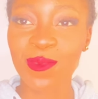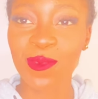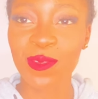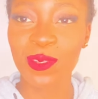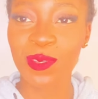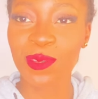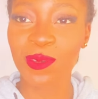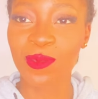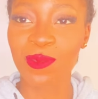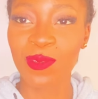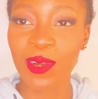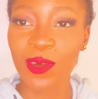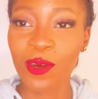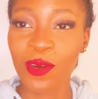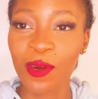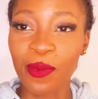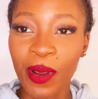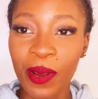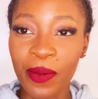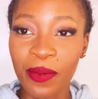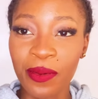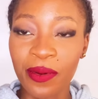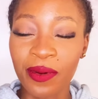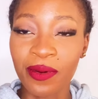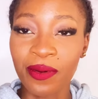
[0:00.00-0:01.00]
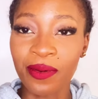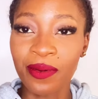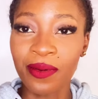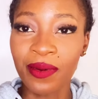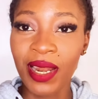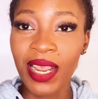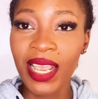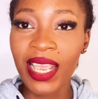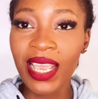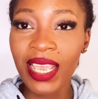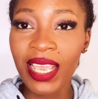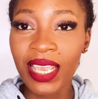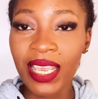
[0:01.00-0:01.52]
want to rain on my
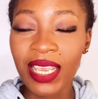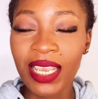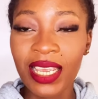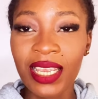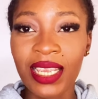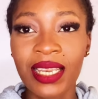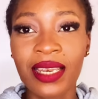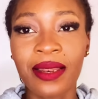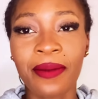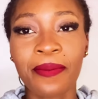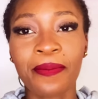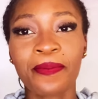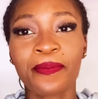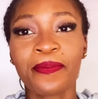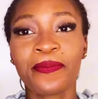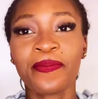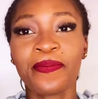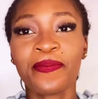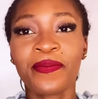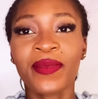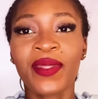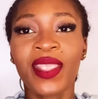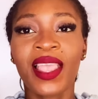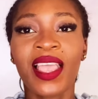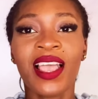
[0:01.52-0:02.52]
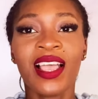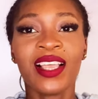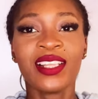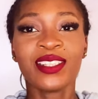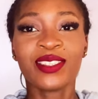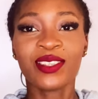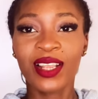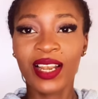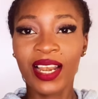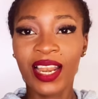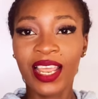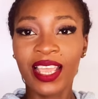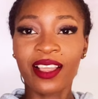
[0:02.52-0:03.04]
parade.
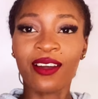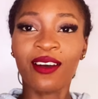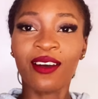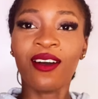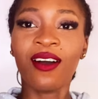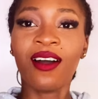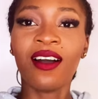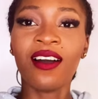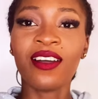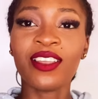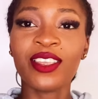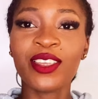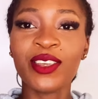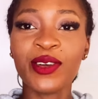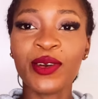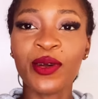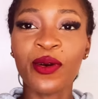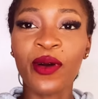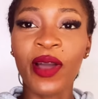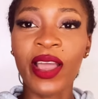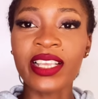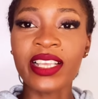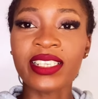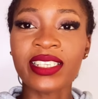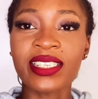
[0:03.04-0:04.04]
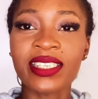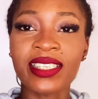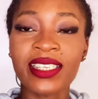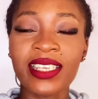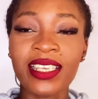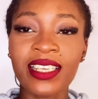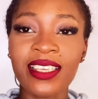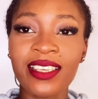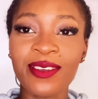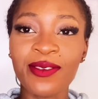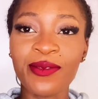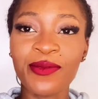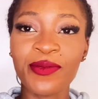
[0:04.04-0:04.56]
They're like, oh, you know, we
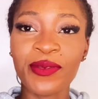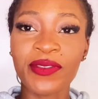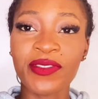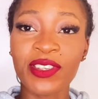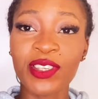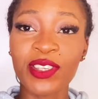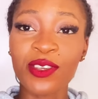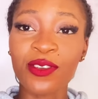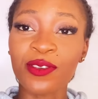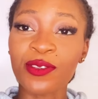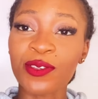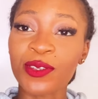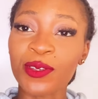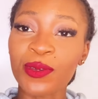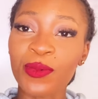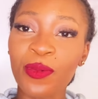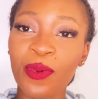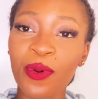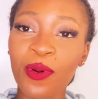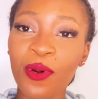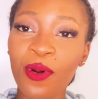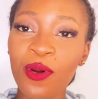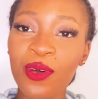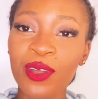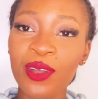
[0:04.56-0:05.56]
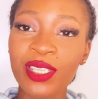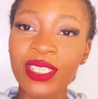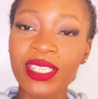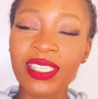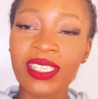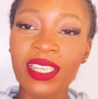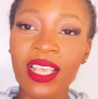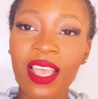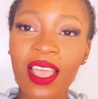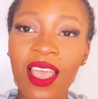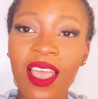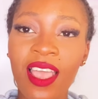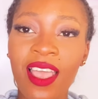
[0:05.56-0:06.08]
see your
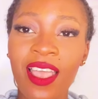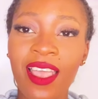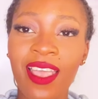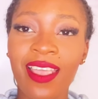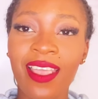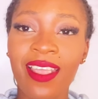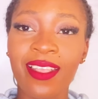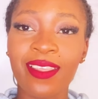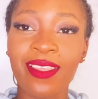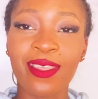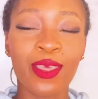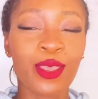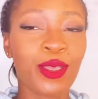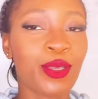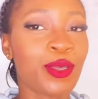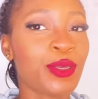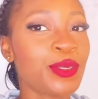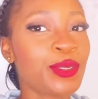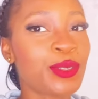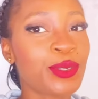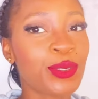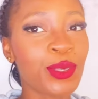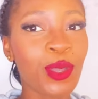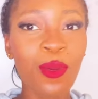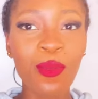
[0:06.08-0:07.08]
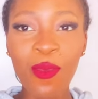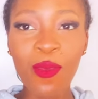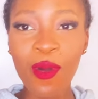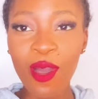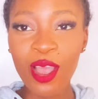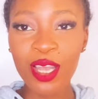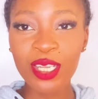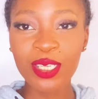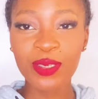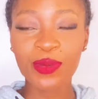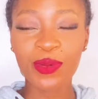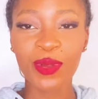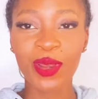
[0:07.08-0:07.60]
support and thank you so
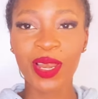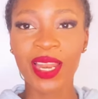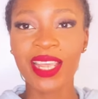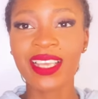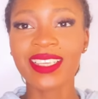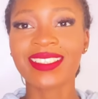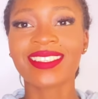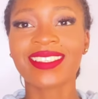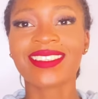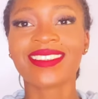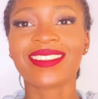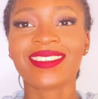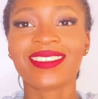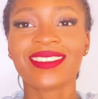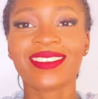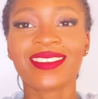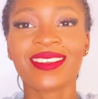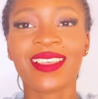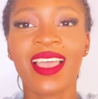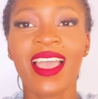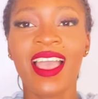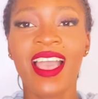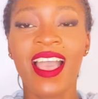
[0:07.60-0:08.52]
much. We'd like to